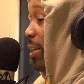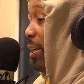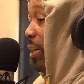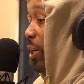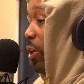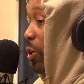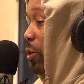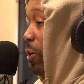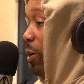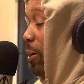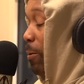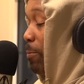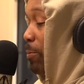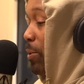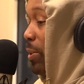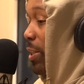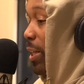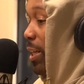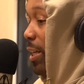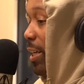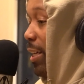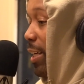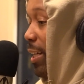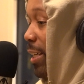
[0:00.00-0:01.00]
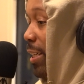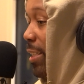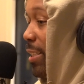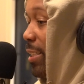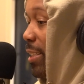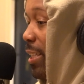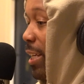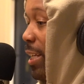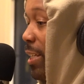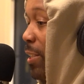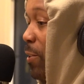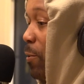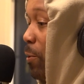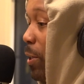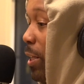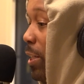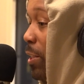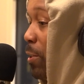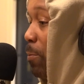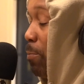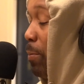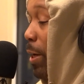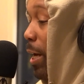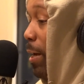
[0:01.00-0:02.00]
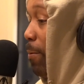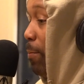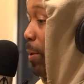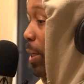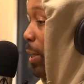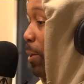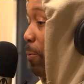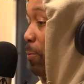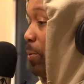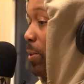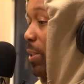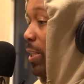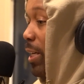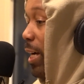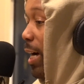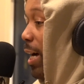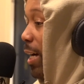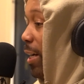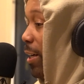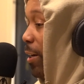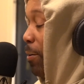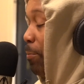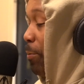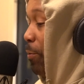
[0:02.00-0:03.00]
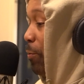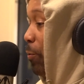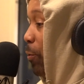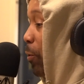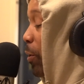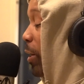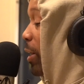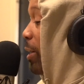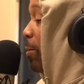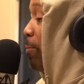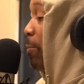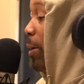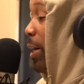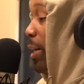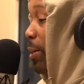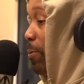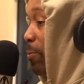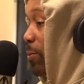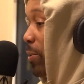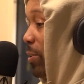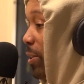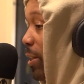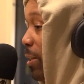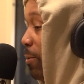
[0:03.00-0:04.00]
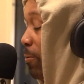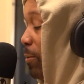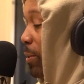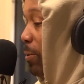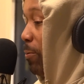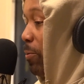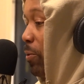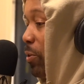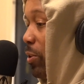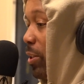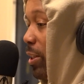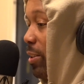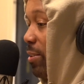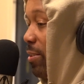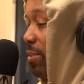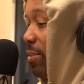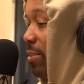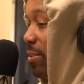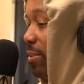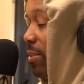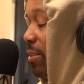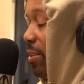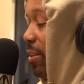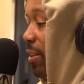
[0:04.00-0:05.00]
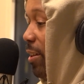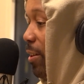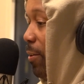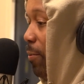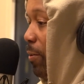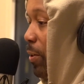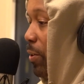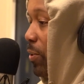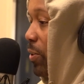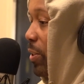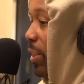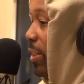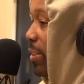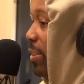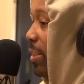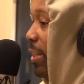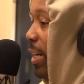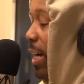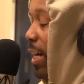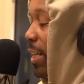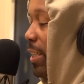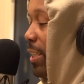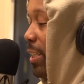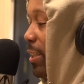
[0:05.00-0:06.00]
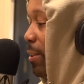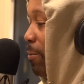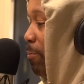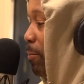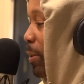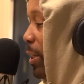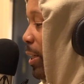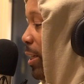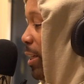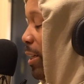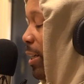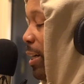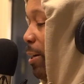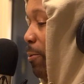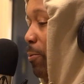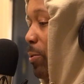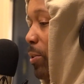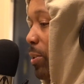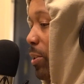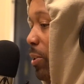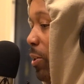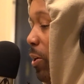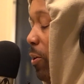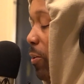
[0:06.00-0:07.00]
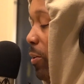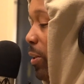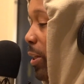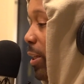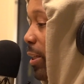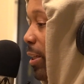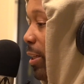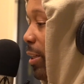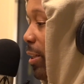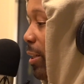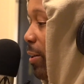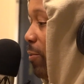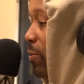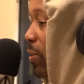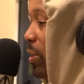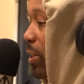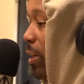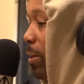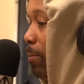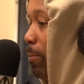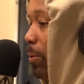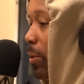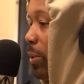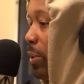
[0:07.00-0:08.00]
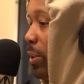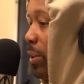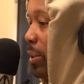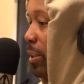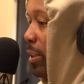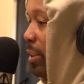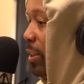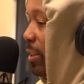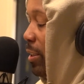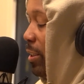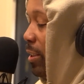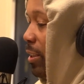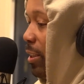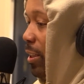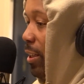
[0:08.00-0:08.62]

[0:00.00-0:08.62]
you know what I'm saying, his baby. He was the guy there before anybody was there, when it was just an idea, man. And I was, lucky enough to come along, and